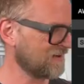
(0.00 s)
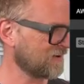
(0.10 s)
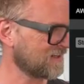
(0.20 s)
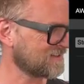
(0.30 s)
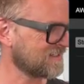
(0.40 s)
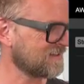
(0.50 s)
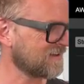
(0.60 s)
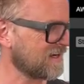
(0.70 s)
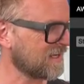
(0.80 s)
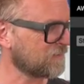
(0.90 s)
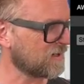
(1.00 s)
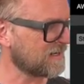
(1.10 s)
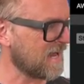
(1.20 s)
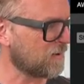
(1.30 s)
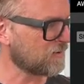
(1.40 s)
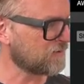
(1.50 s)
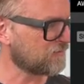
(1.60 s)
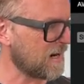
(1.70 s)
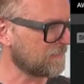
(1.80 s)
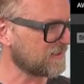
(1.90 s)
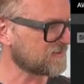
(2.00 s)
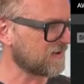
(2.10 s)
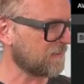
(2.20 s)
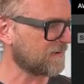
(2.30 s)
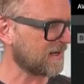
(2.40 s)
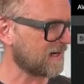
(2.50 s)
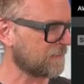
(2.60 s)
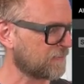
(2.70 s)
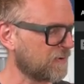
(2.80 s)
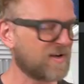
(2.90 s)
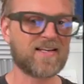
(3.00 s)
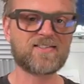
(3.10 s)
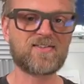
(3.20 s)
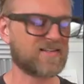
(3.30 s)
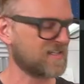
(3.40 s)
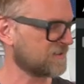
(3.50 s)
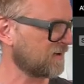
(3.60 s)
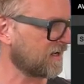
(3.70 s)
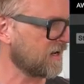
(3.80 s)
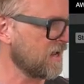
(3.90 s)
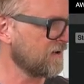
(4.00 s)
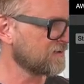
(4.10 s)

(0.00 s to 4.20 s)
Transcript: you can see that it will now grab this thumbnail and put it into the display.